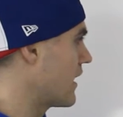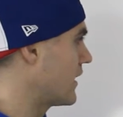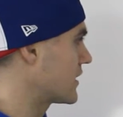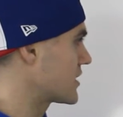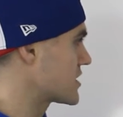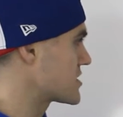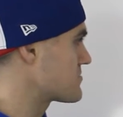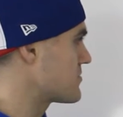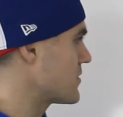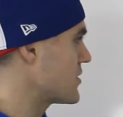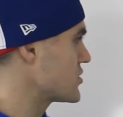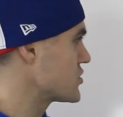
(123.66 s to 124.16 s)
an
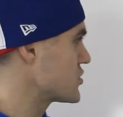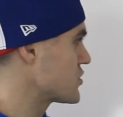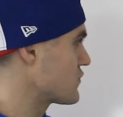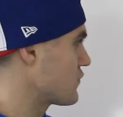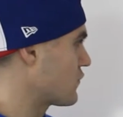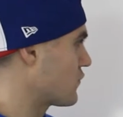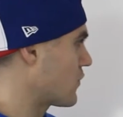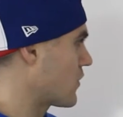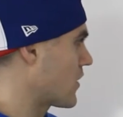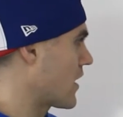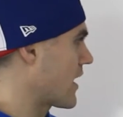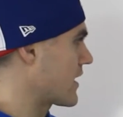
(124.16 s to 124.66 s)
expression
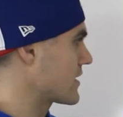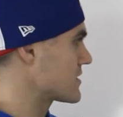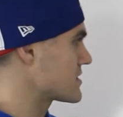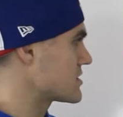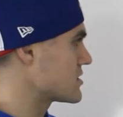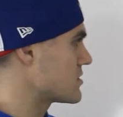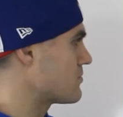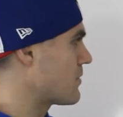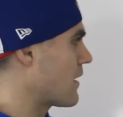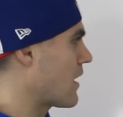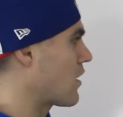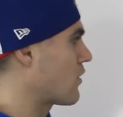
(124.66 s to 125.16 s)
for x
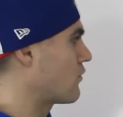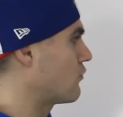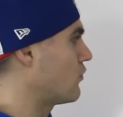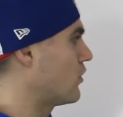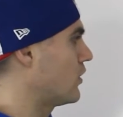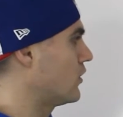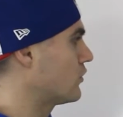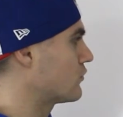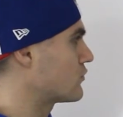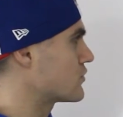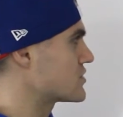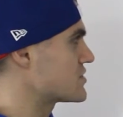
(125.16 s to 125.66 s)
to the power of
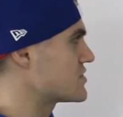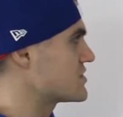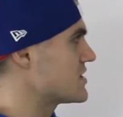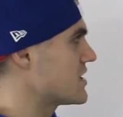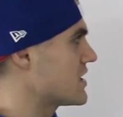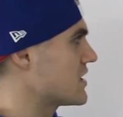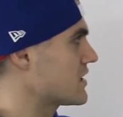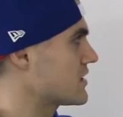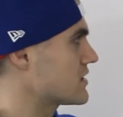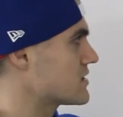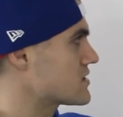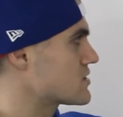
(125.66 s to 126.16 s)
1 over
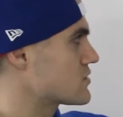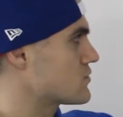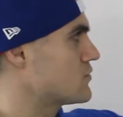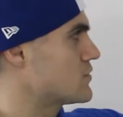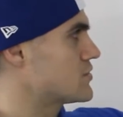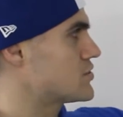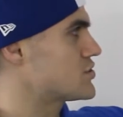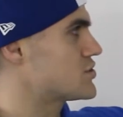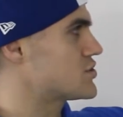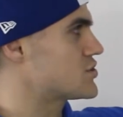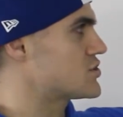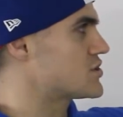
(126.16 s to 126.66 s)
6,
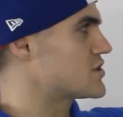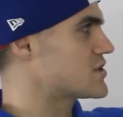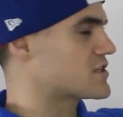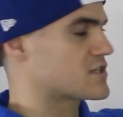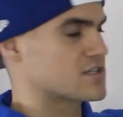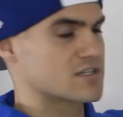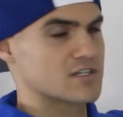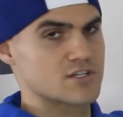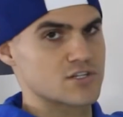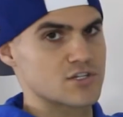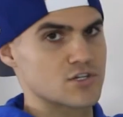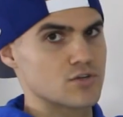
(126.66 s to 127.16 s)
which is
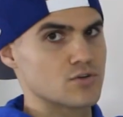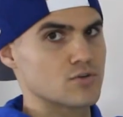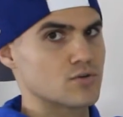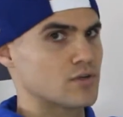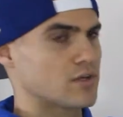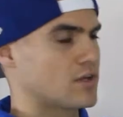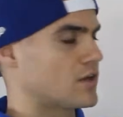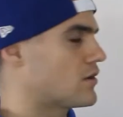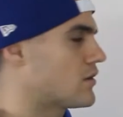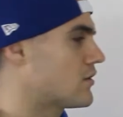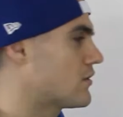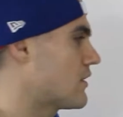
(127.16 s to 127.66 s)
just this u
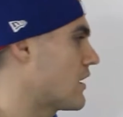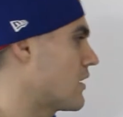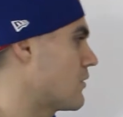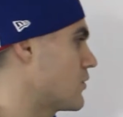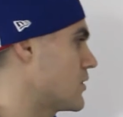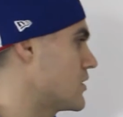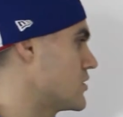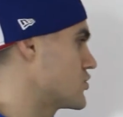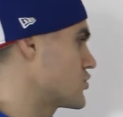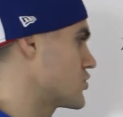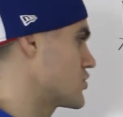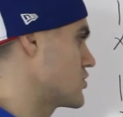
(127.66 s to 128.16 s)
here that
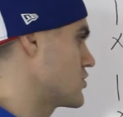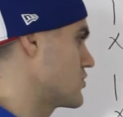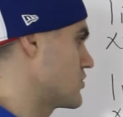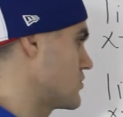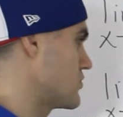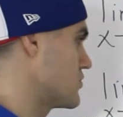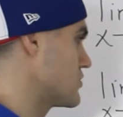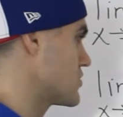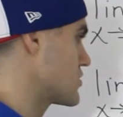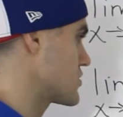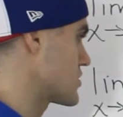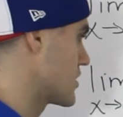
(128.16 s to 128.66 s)
we
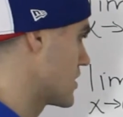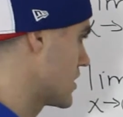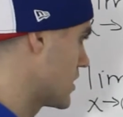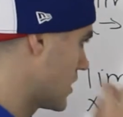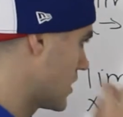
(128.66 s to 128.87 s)
introduce.